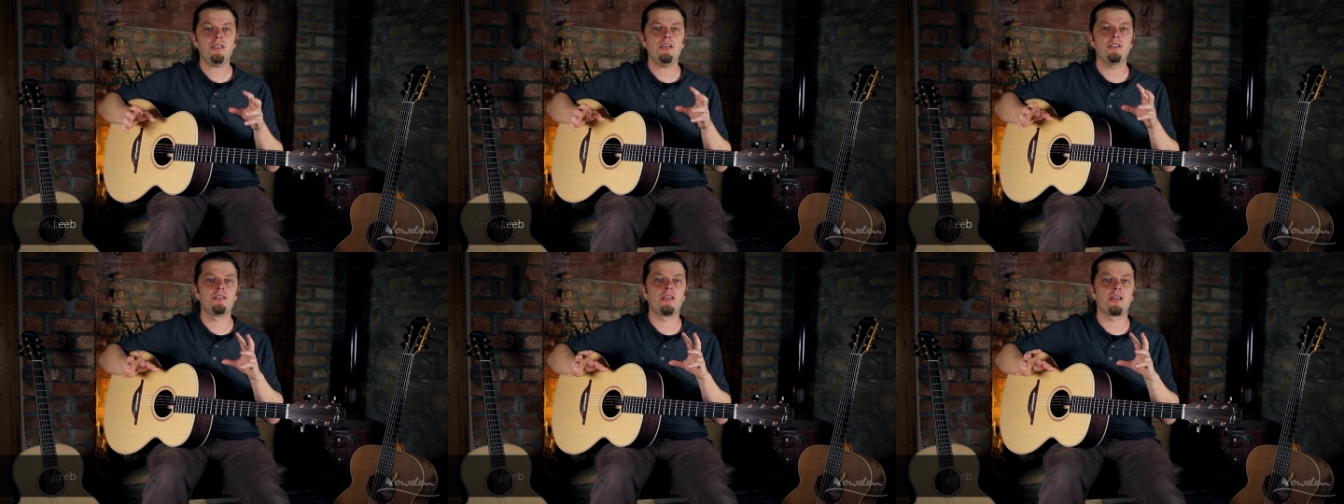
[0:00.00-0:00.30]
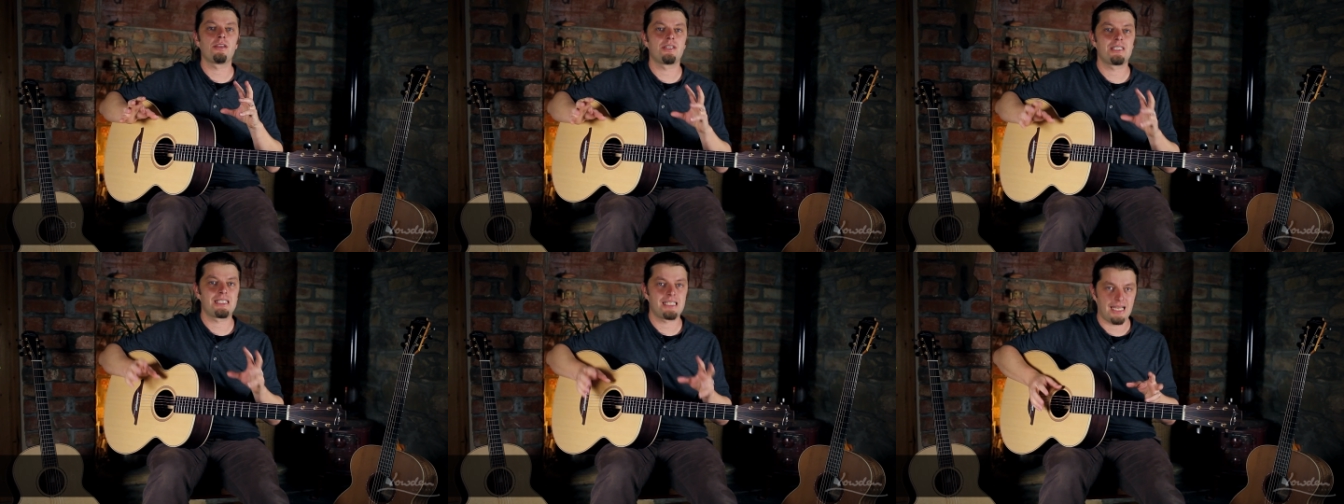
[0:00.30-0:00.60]

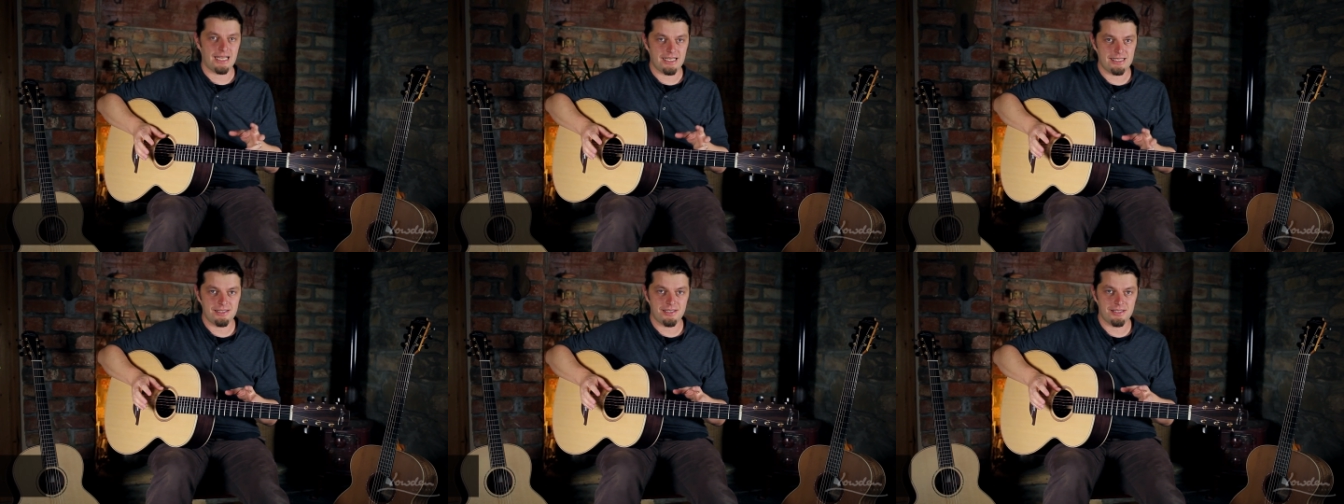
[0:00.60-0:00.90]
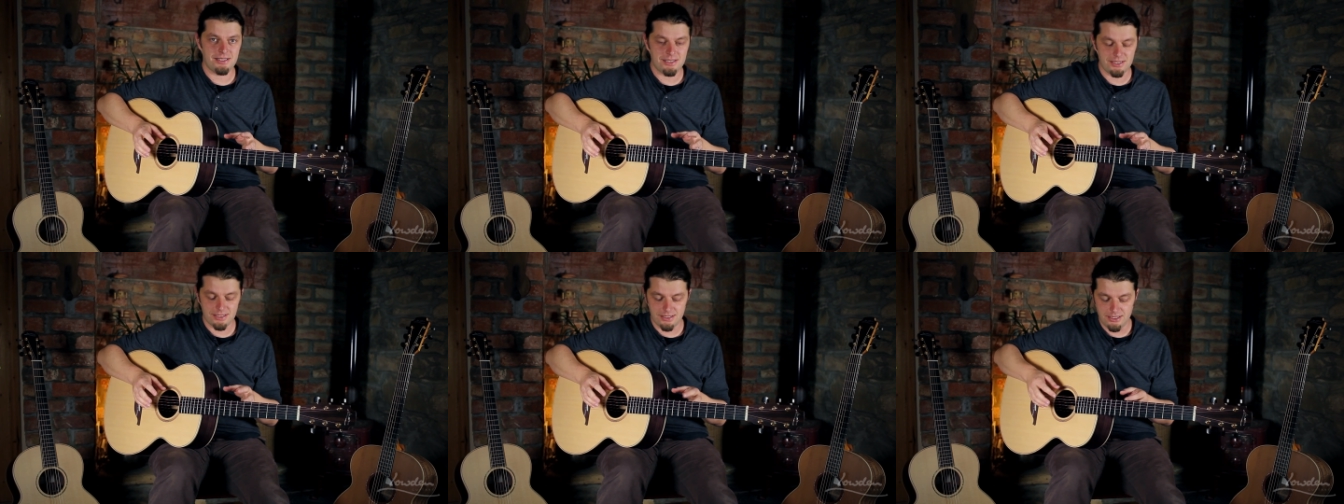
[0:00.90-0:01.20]
not the
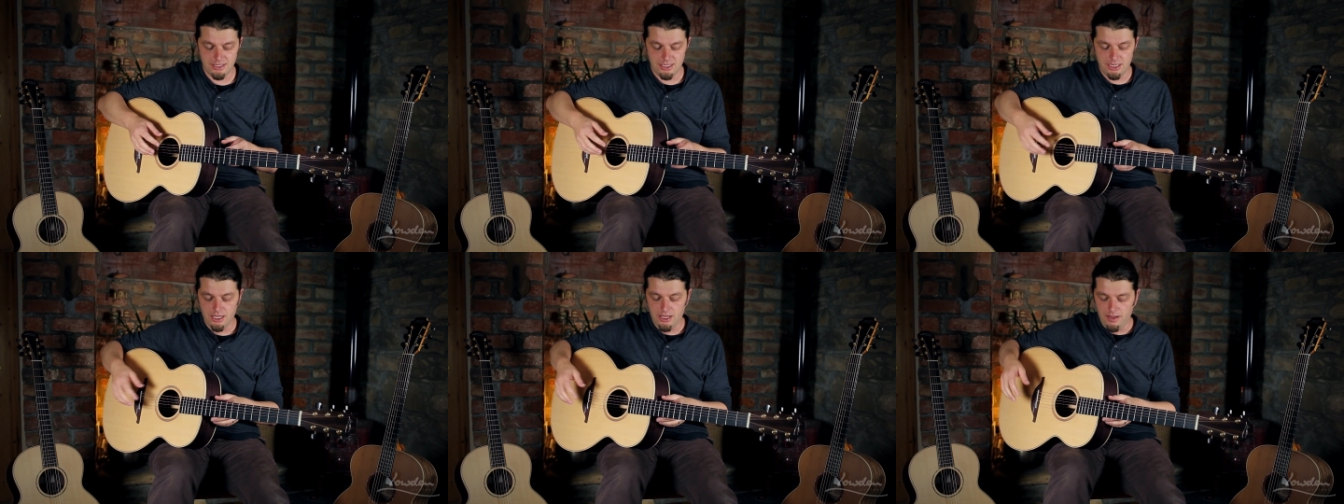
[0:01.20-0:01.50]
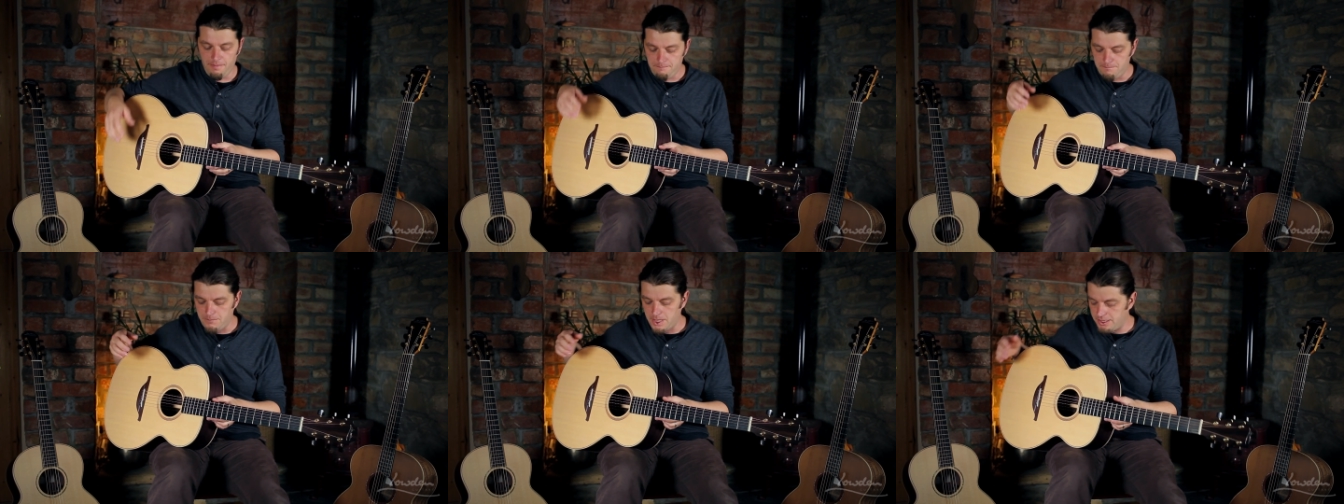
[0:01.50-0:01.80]
sizes,
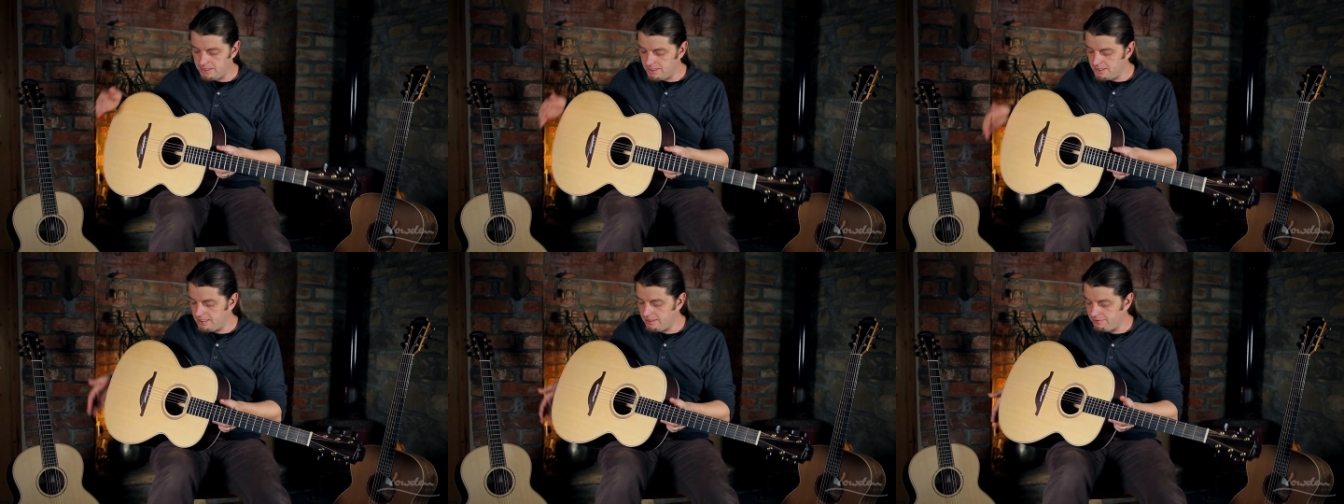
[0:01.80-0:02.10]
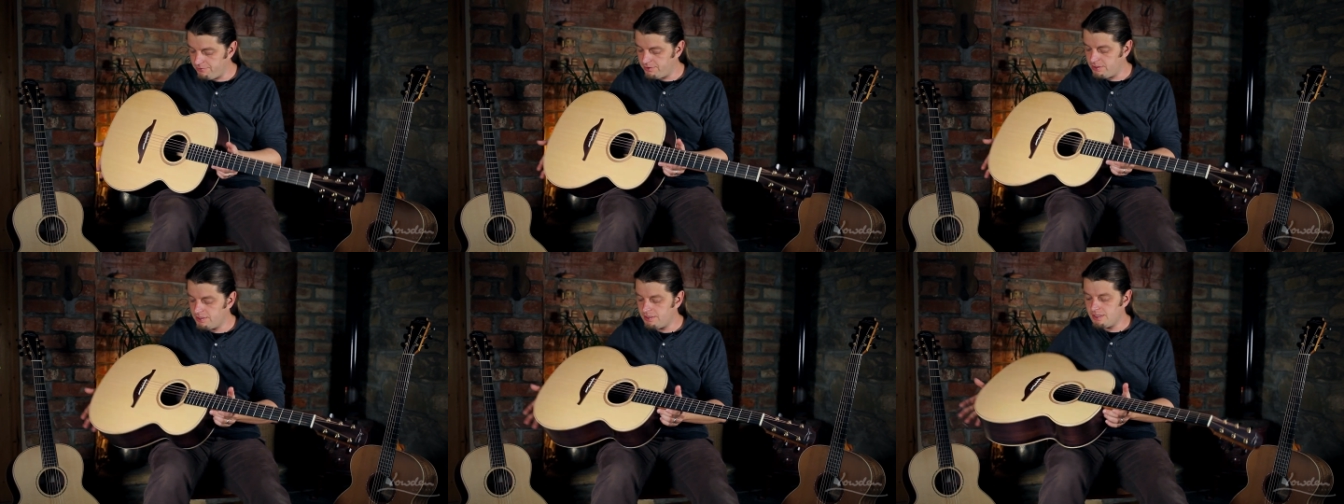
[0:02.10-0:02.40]
but the
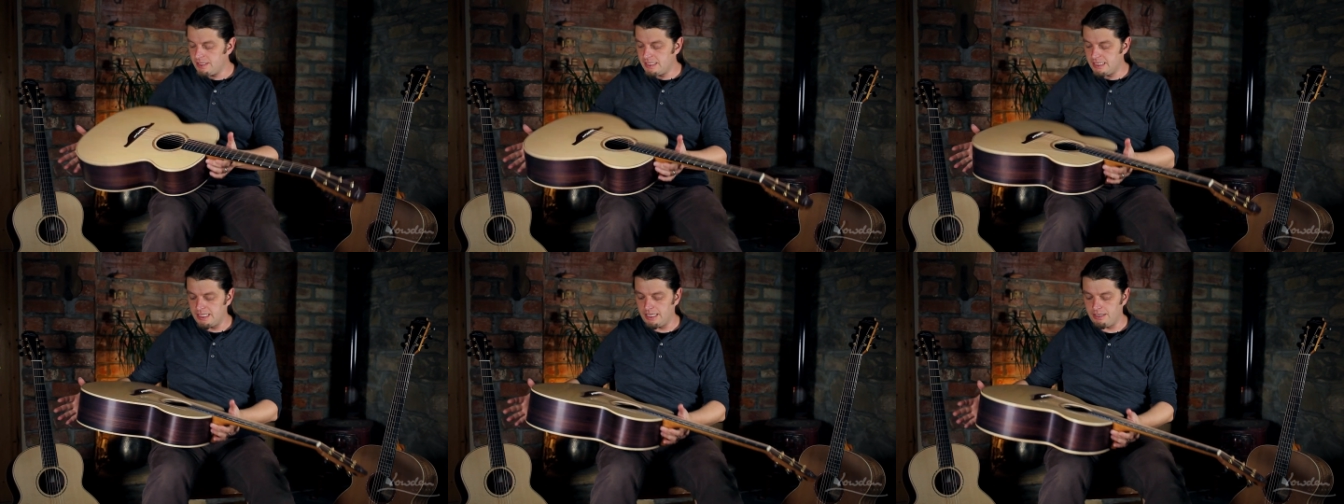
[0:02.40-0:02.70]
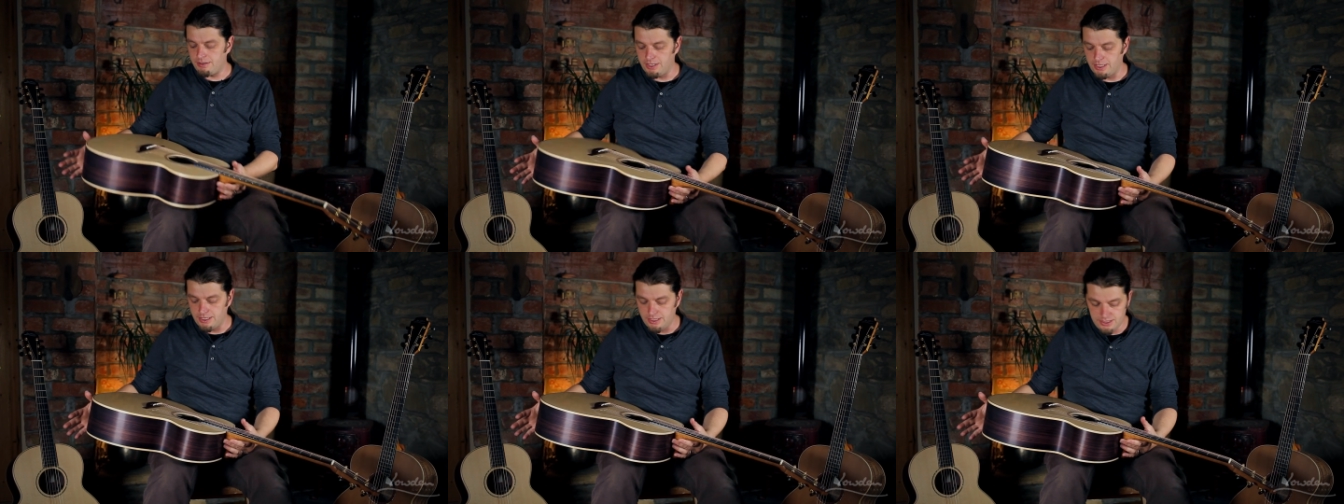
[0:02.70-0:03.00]
different
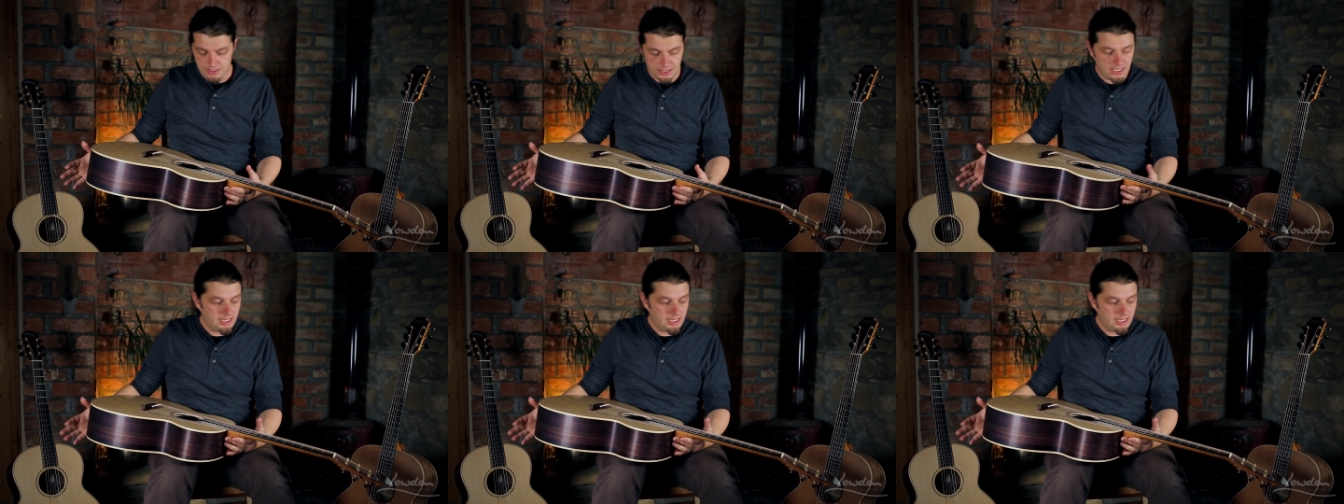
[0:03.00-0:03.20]
series.